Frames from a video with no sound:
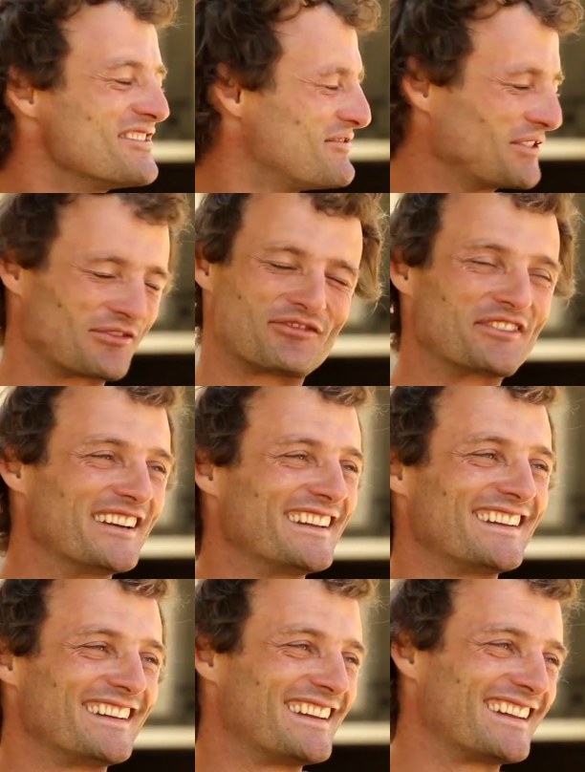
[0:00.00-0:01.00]
For
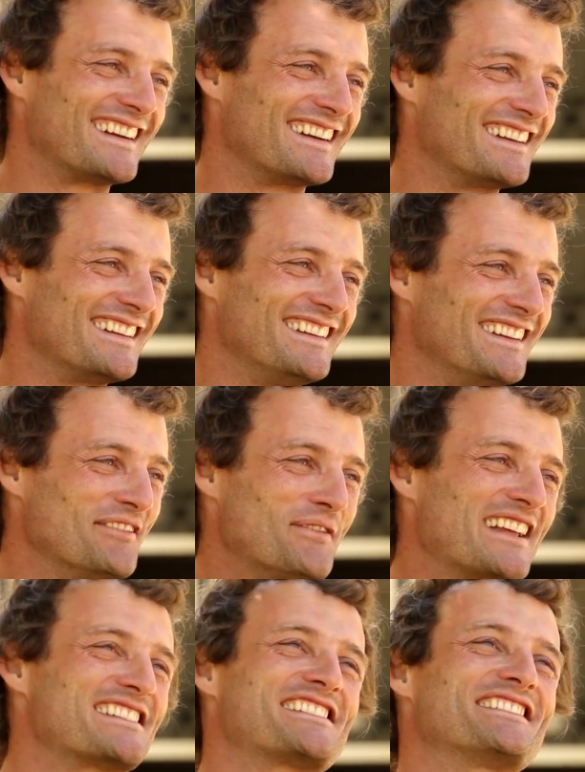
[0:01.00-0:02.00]
free there in the
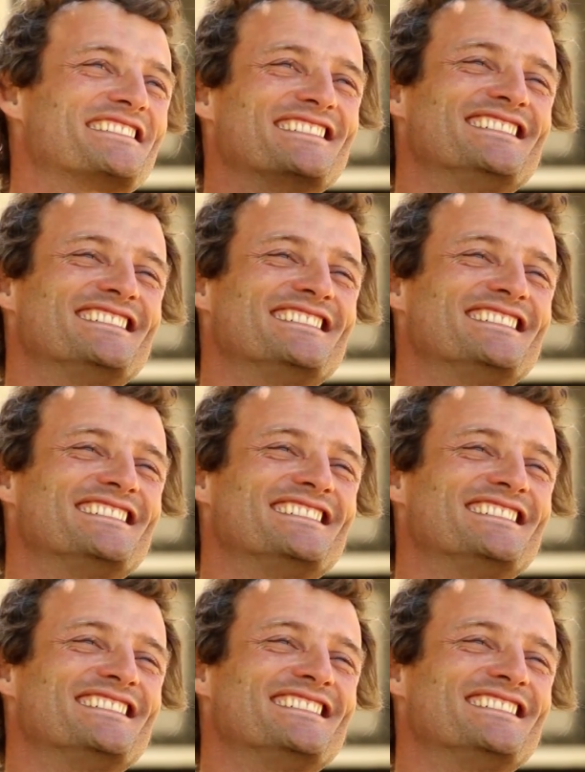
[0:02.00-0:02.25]
mansion.